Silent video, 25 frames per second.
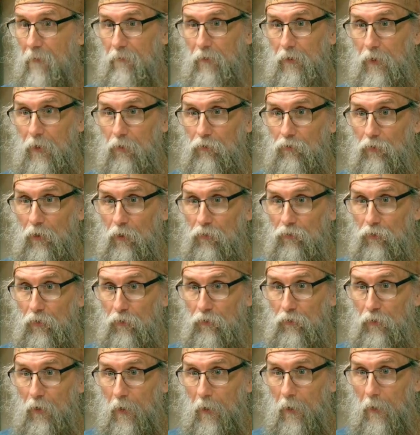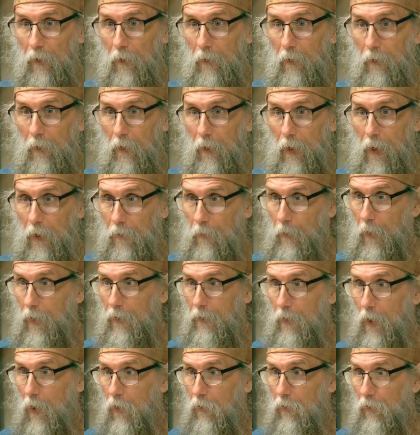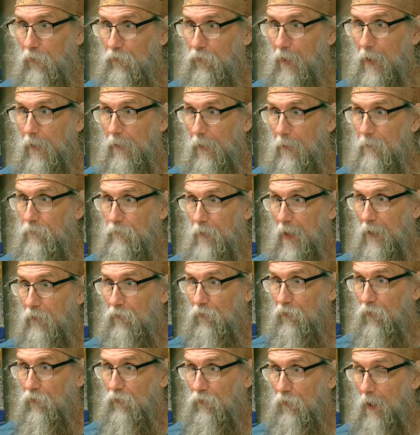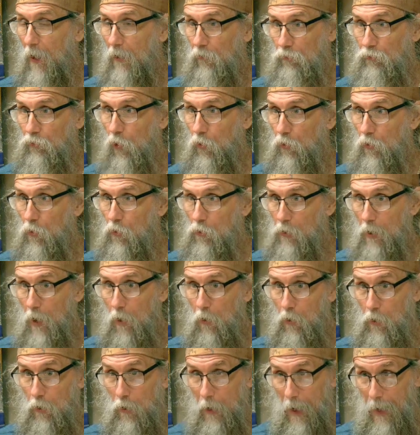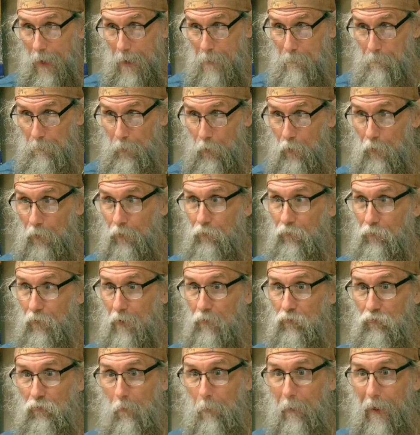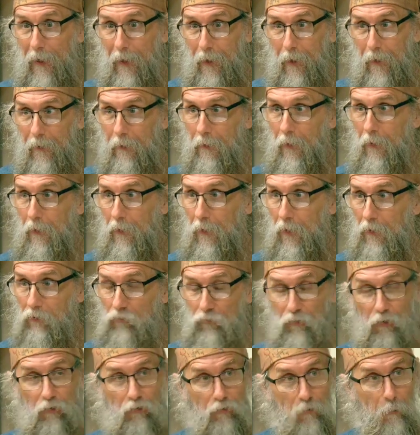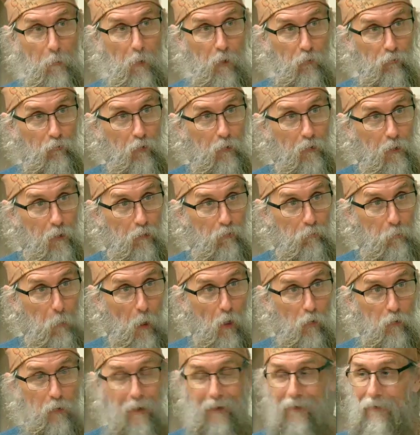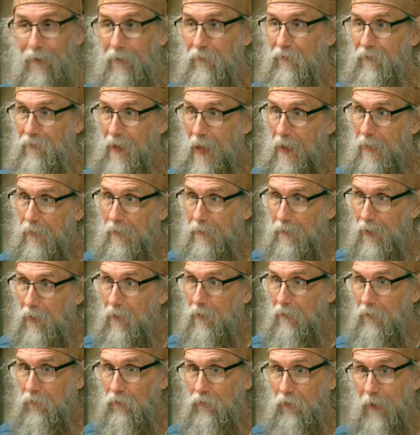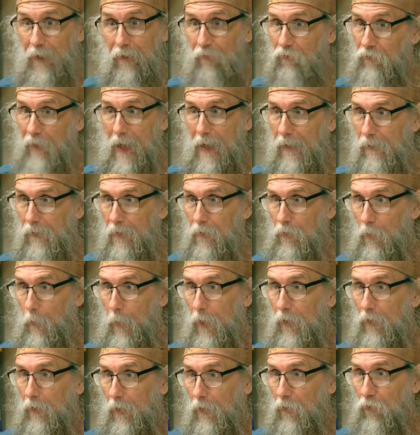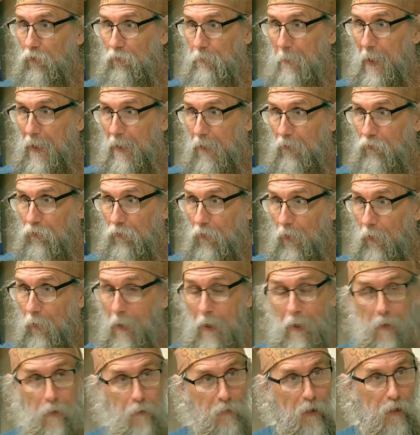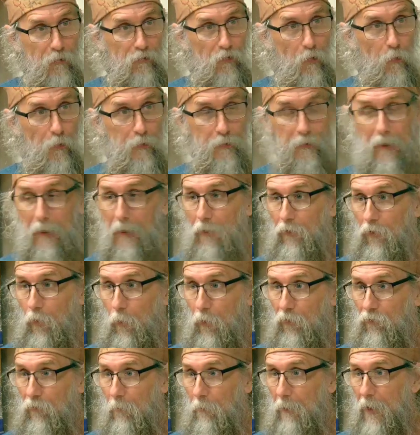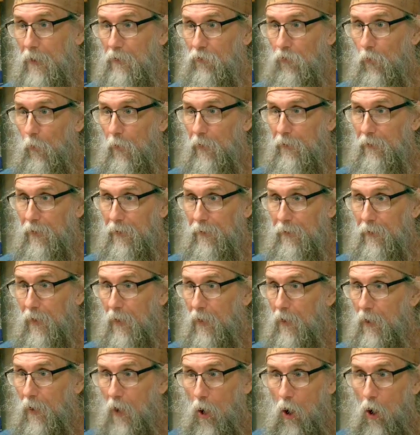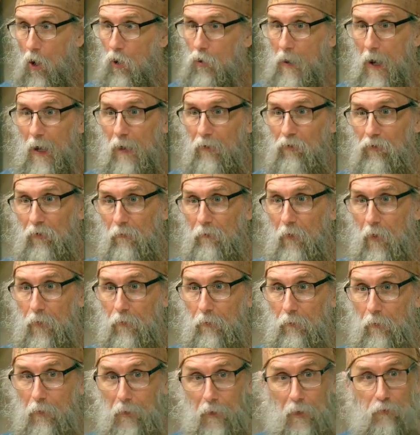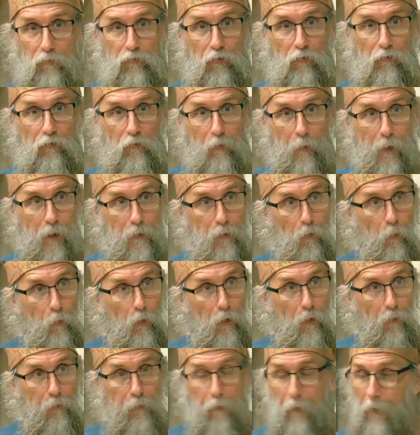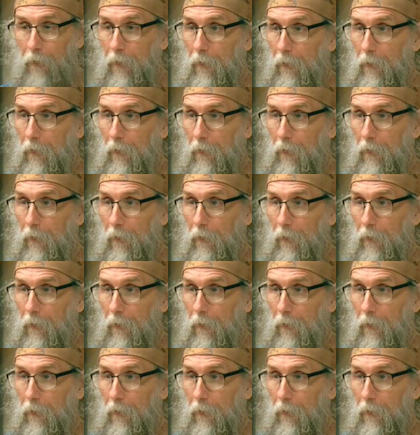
have in their churches. How do I know? Because I lived next to a Soka Gakkai Buddhist in Japan, and she supposedly spoke in ecstatic tongues, exactly the way charismatics do. They do it in Hinduism, they do it in all kinds of other religions around the world.